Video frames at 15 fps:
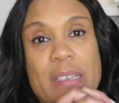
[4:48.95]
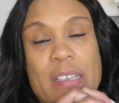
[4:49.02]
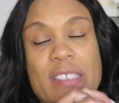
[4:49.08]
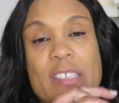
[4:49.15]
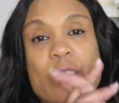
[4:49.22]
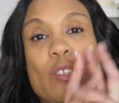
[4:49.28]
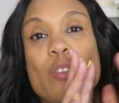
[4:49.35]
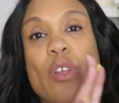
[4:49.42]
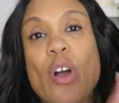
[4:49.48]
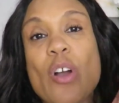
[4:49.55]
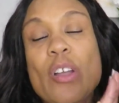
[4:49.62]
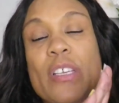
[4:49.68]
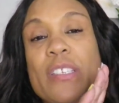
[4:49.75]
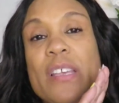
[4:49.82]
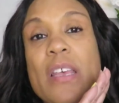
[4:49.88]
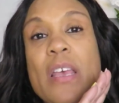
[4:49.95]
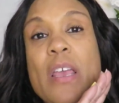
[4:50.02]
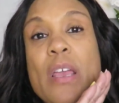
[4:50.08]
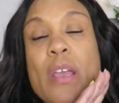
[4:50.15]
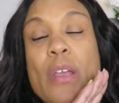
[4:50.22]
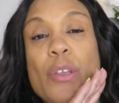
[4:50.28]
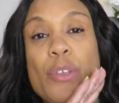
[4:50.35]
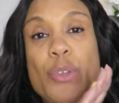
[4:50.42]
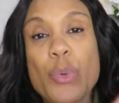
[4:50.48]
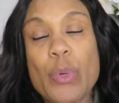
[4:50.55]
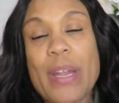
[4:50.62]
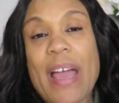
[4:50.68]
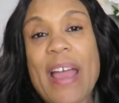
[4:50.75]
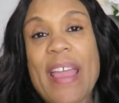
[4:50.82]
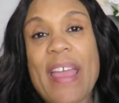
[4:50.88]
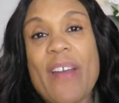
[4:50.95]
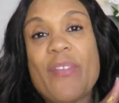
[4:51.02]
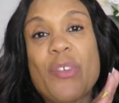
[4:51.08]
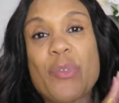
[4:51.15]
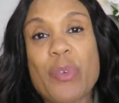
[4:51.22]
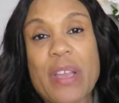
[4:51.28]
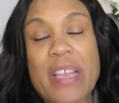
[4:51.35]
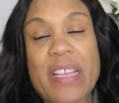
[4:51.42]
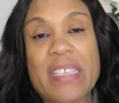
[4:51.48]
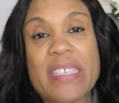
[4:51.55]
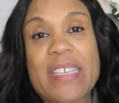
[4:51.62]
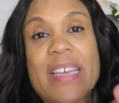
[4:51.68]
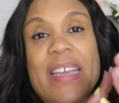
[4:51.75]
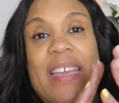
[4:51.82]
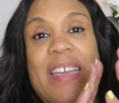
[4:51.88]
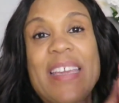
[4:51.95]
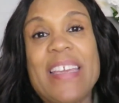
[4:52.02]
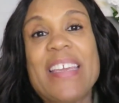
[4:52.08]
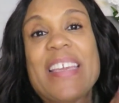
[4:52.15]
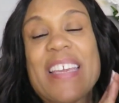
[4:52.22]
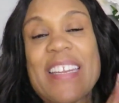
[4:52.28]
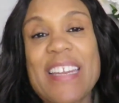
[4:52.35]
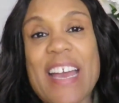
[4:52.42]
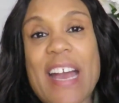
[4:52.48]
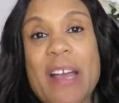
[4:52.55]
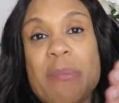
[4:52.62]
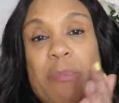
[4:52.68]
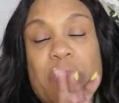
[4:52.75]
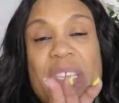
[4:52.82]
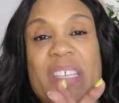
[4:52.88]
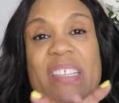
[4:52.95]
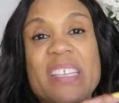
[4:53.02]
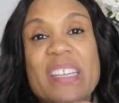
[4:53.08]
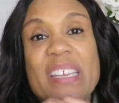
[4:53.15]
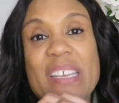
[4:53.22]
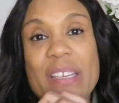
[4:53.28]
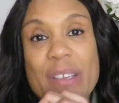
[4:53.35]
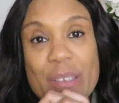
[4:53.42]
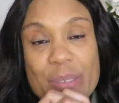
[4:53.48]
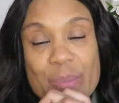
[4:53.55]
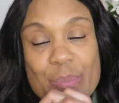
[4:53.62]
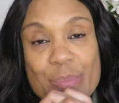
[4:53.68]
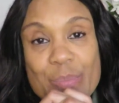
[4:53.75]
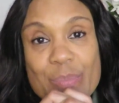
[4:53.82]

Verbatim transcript: Because as long as you and I have the reins, he cannot be the leader.